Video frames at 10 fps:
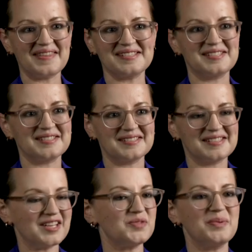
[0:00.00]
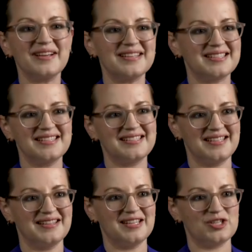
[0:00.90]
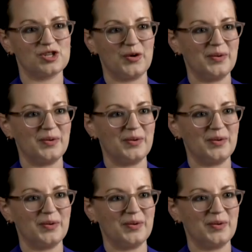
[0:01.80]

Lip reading: there's such big ideas in this show.